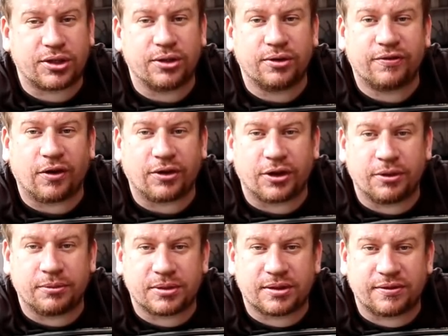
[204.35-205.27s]
two
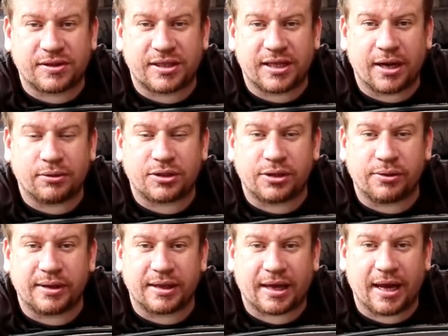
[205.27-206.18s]
volumes of
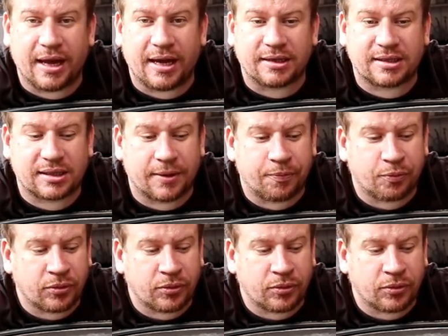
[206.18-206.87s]
CO2 in the cask